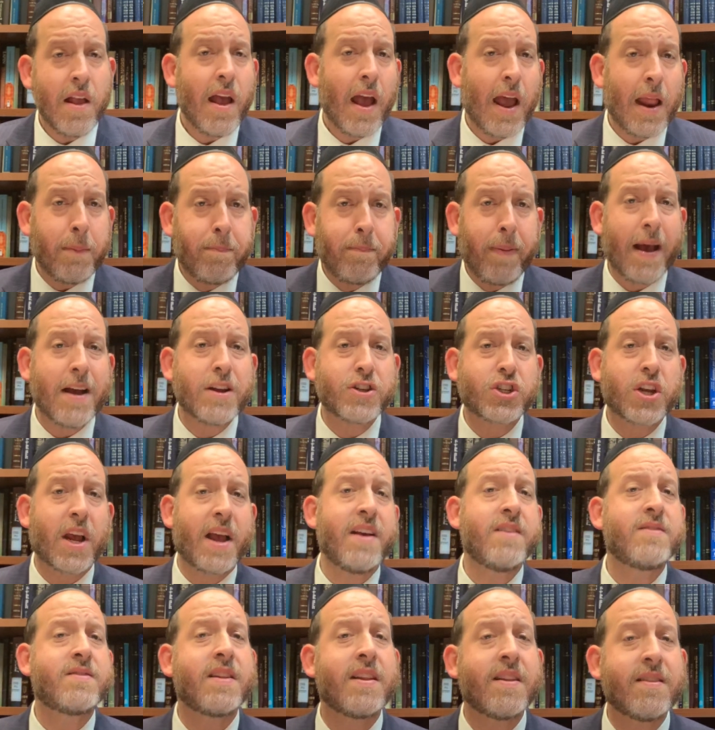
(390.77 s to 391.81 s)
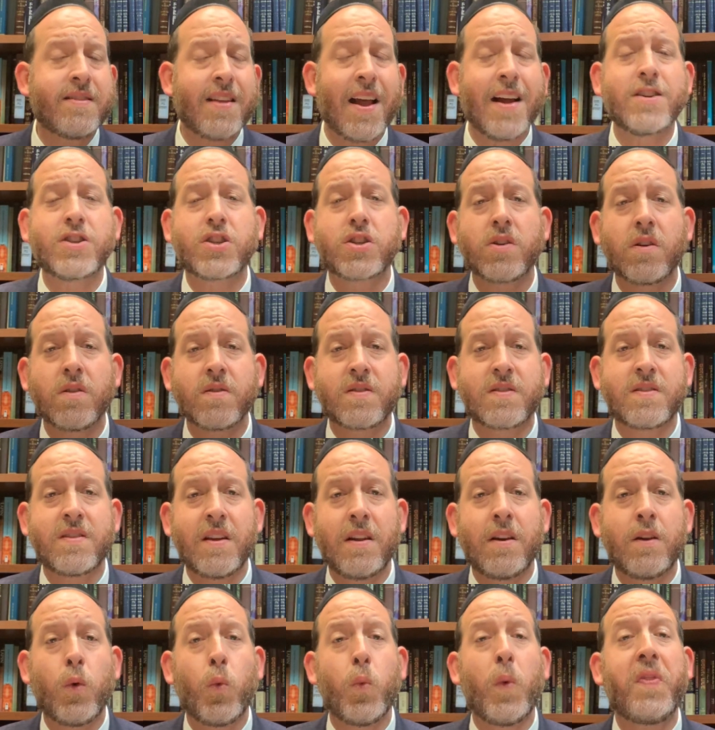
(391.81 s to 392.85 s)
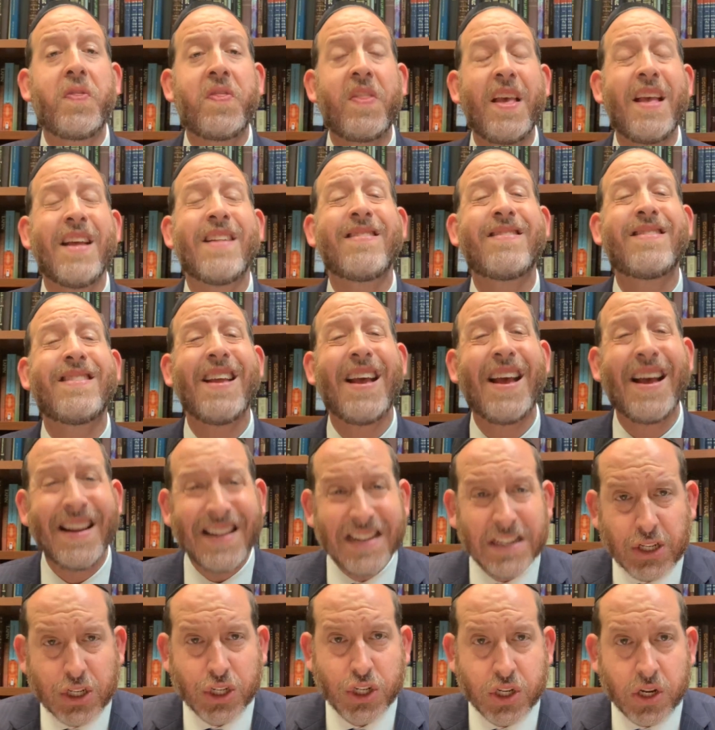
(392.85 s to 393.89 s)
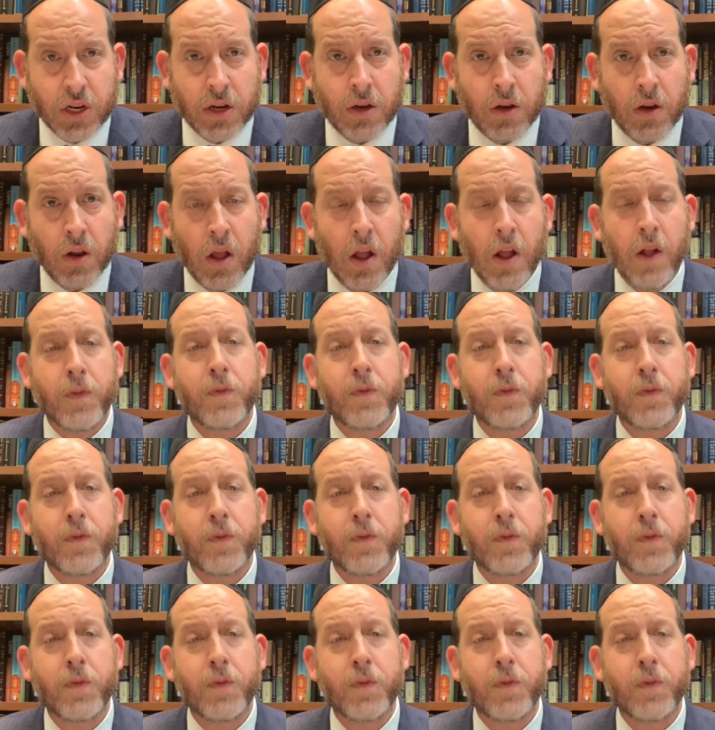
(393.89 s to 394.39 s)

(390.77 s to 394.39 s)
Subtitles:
And Pasha is an intentional sin with the intention